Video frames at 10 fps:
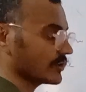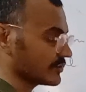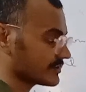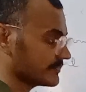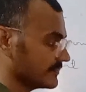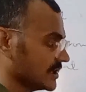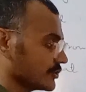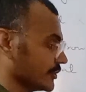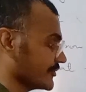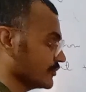clause.
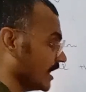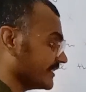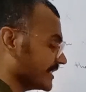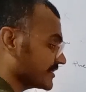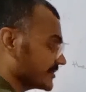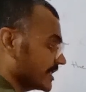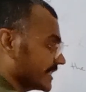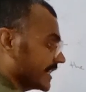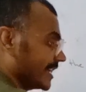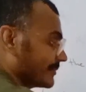So it's not necessary that
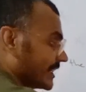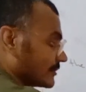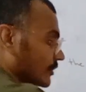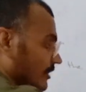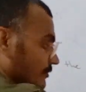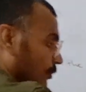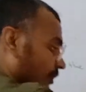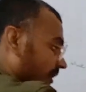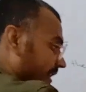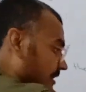independent clause
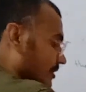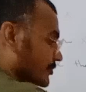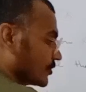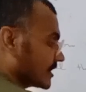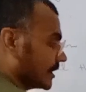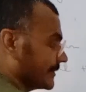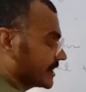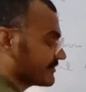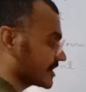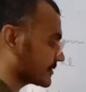only should come in the
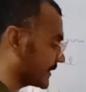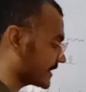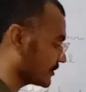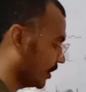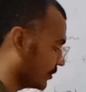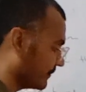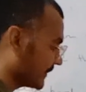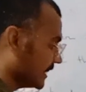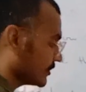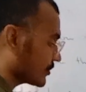first place. No.
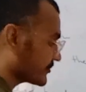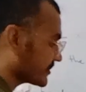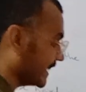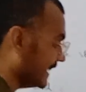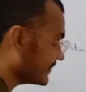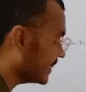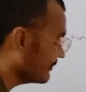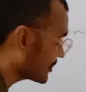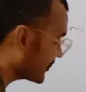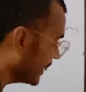So since he
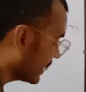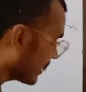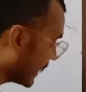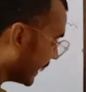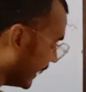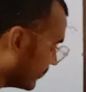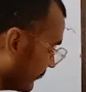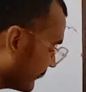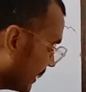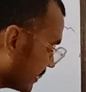was here, again,
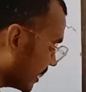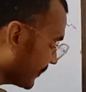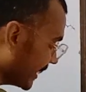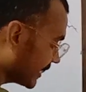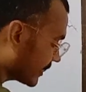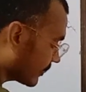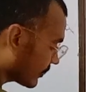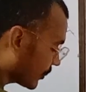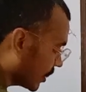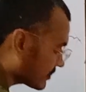dependent
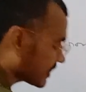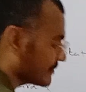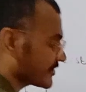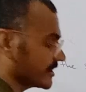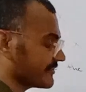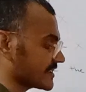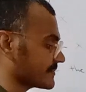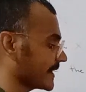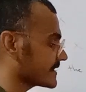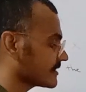clause comes in the first
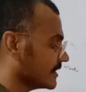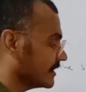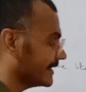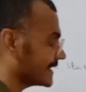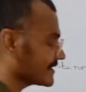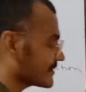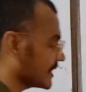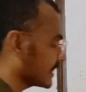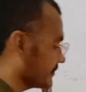place. Let's start the